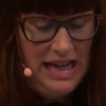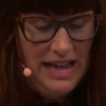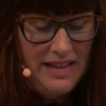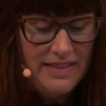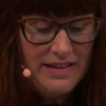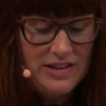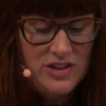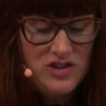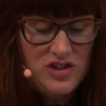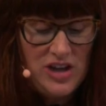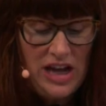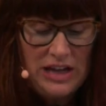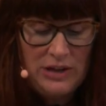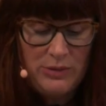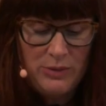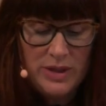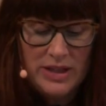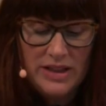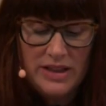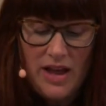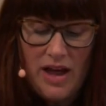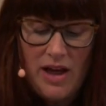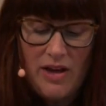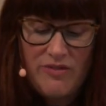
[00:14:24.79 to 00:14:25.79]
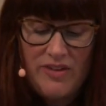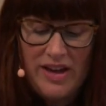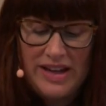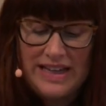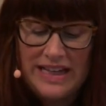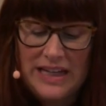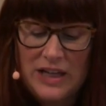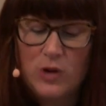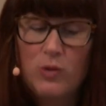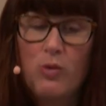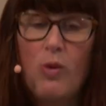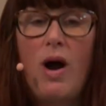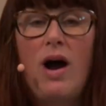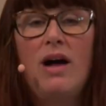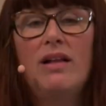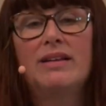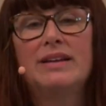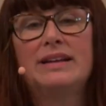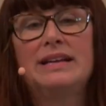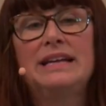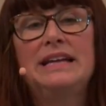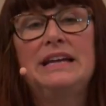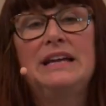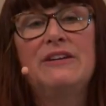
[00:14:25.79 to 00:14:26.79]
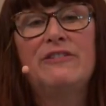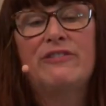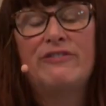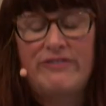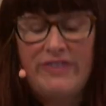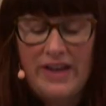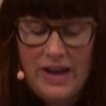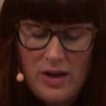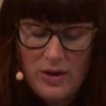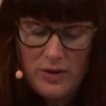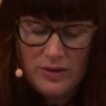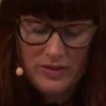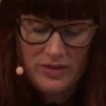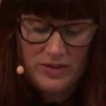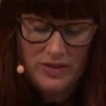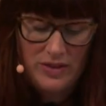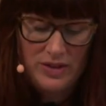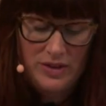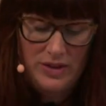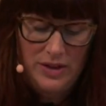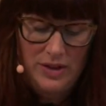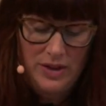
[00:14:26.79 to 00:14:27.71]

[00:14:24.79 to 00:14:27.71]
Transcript: the genuine love and equality he felt